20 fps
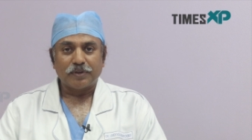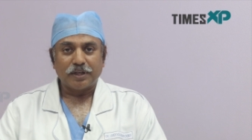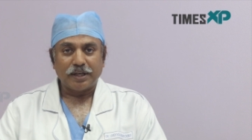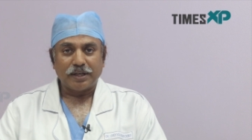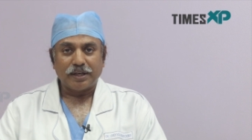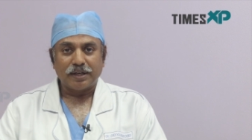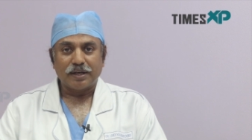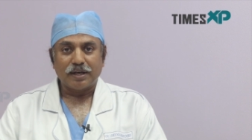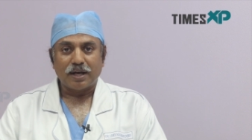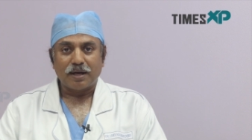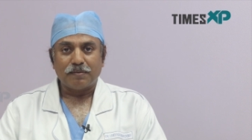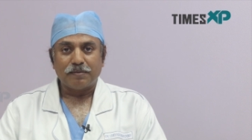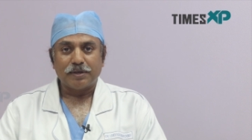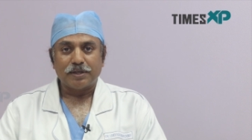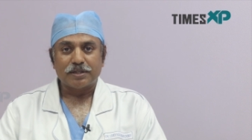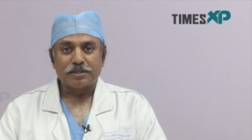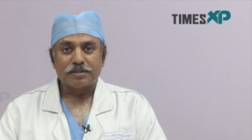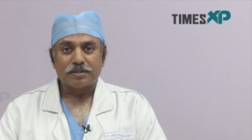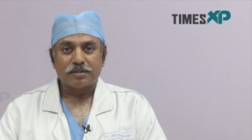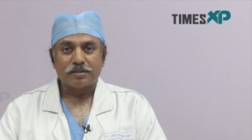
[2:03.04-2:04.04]
eating
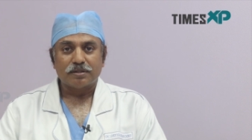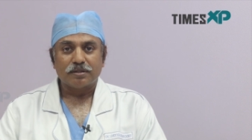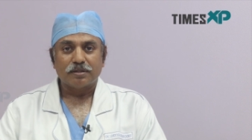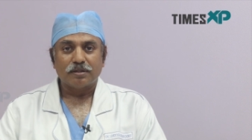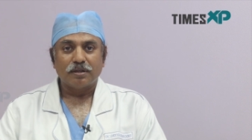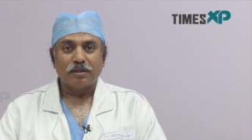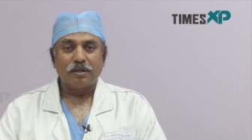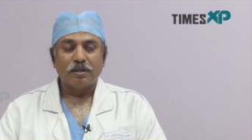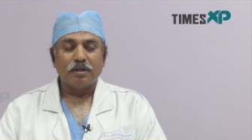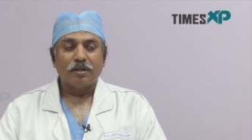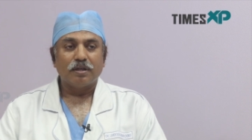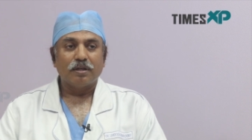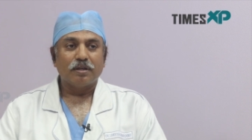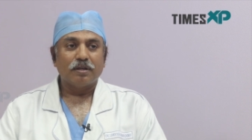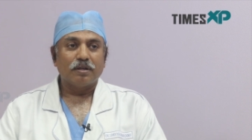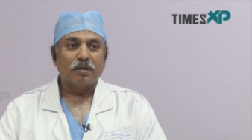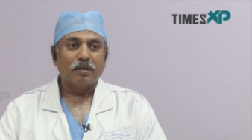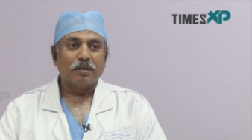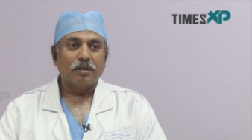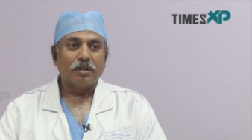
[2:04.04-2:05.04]
habits,
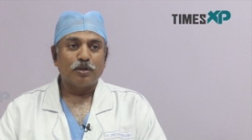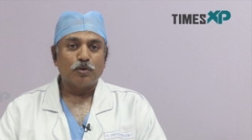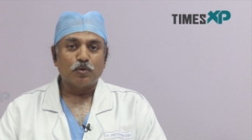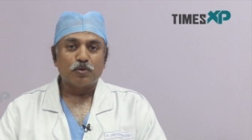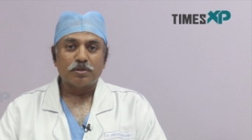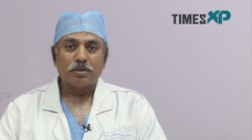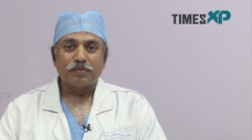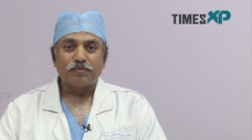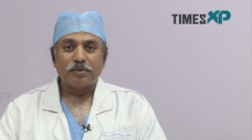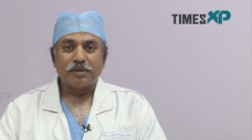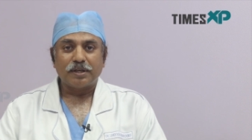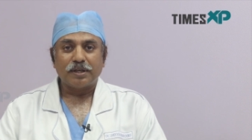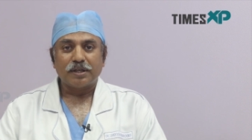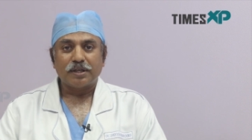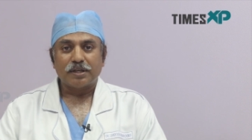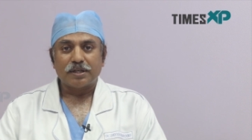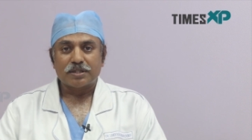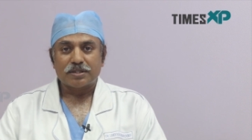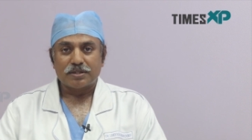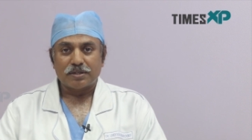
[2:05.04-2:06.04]
use of the
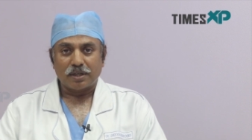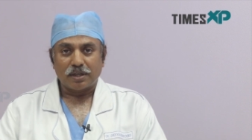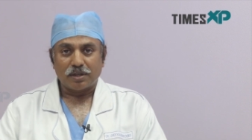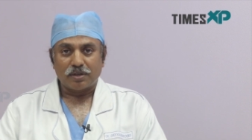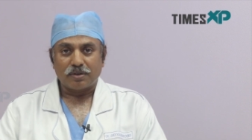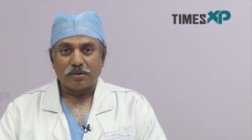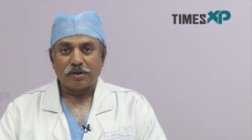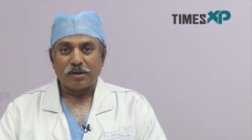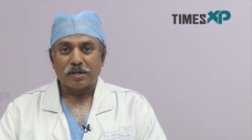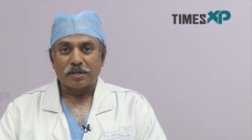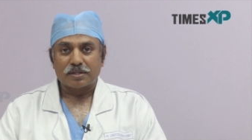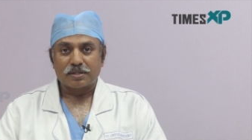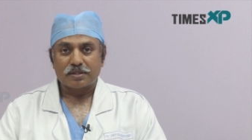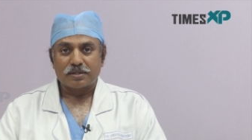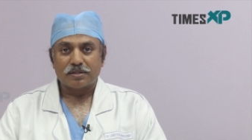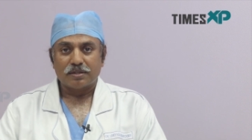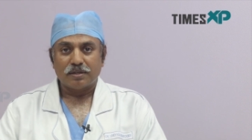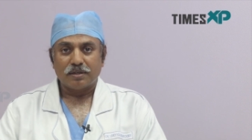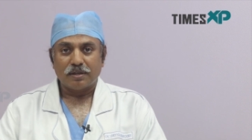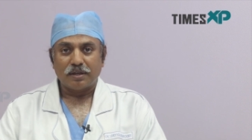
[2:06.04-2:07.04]
recreational
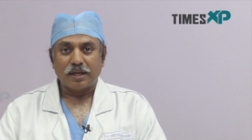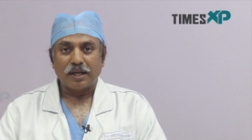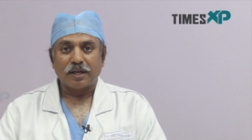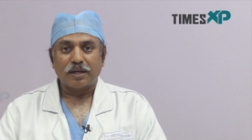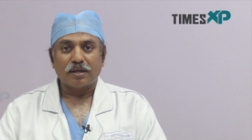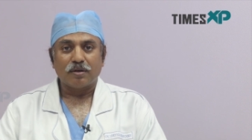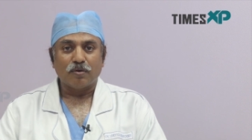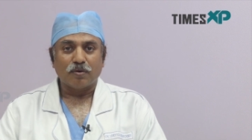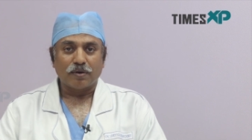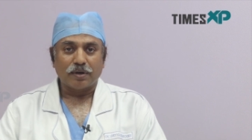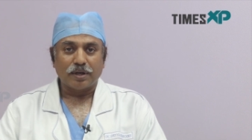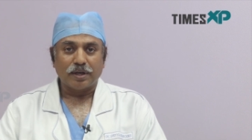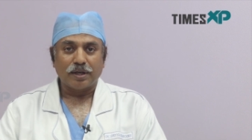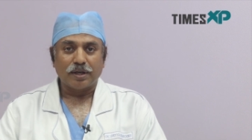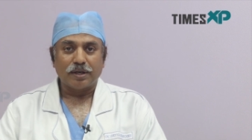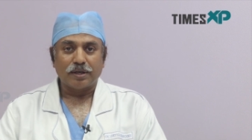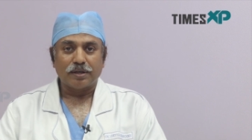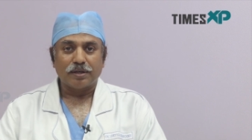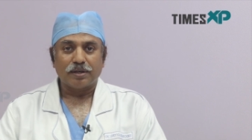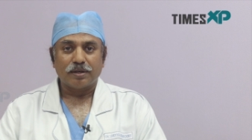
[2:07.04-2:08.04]
drugs like
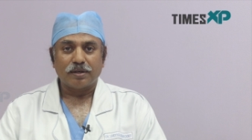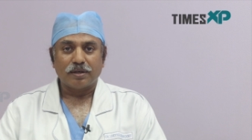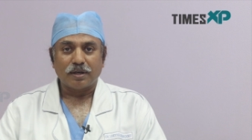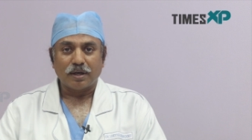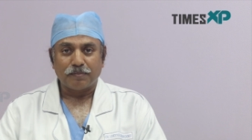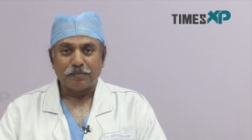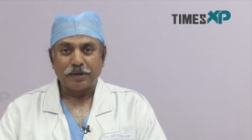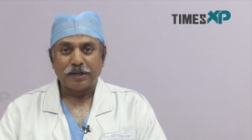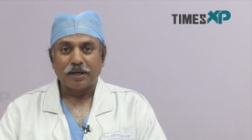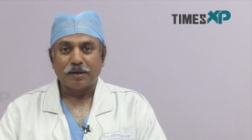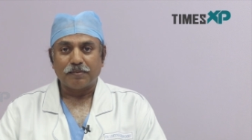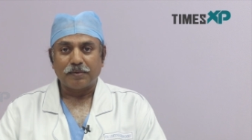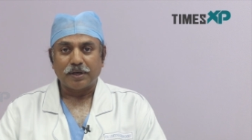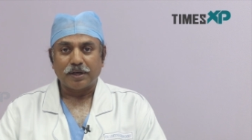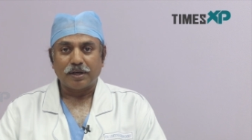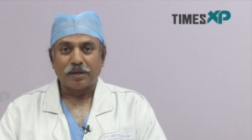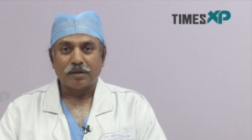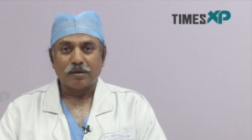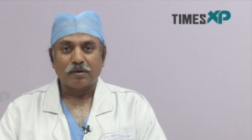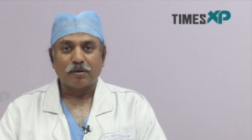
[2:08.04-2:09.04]
cocaine,
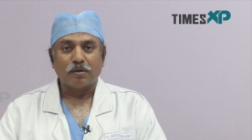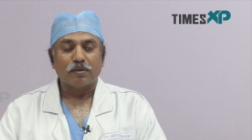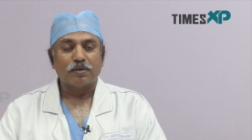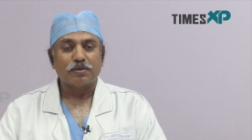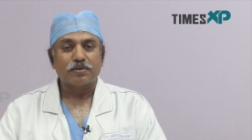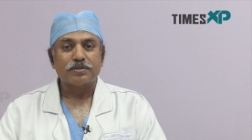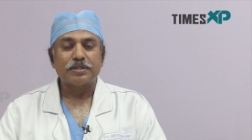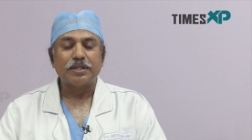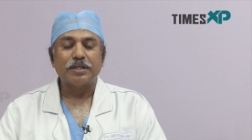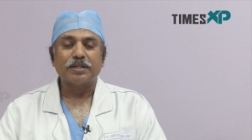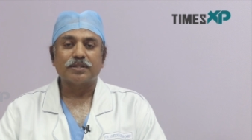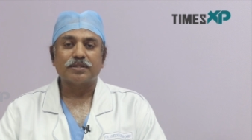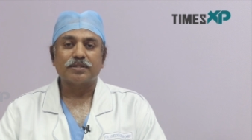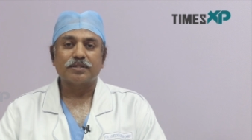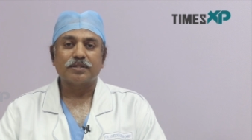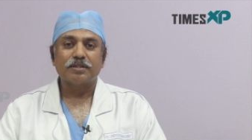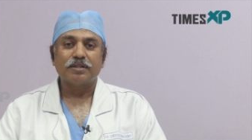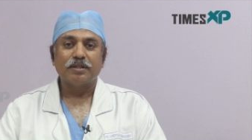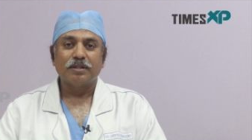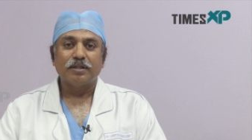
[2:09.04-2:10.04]
amphetamine, all those
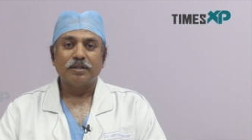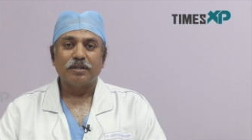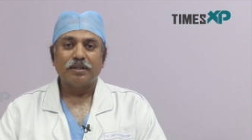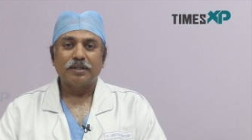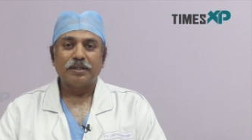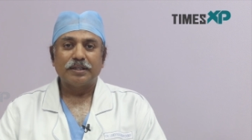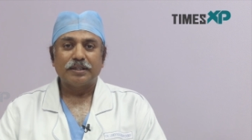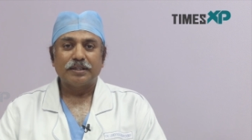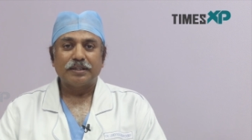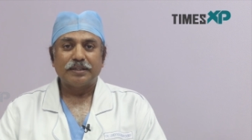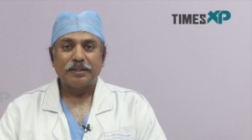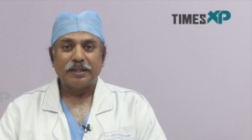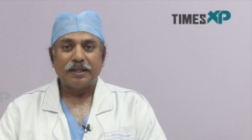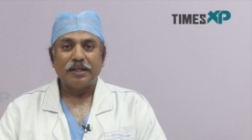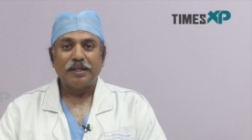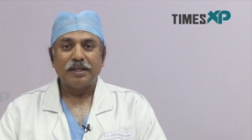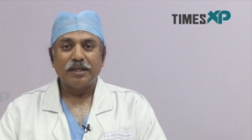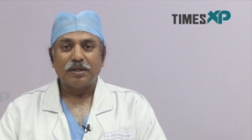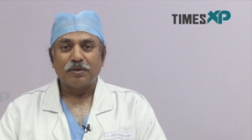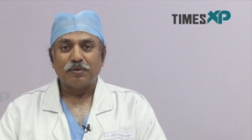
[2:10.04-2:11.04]
things. They
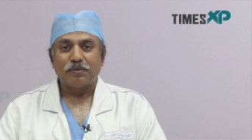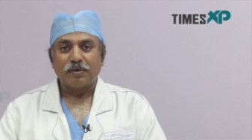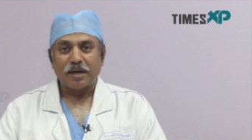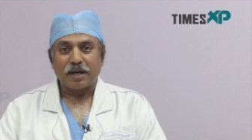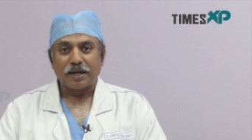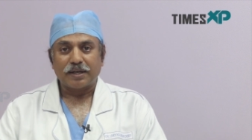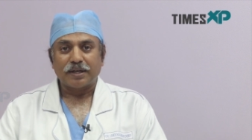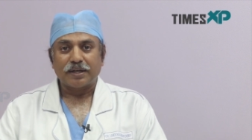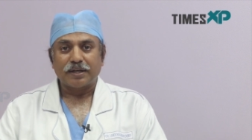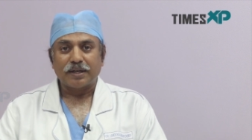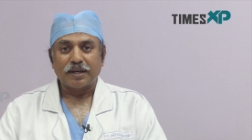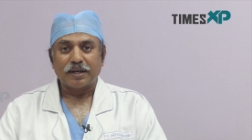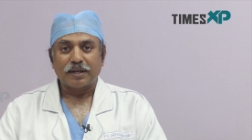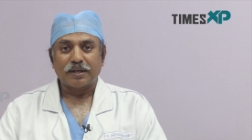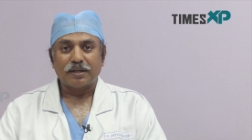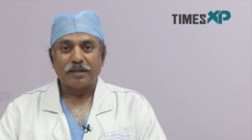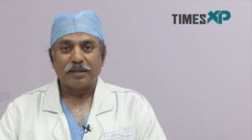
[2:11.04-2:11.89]
lead to heart attack.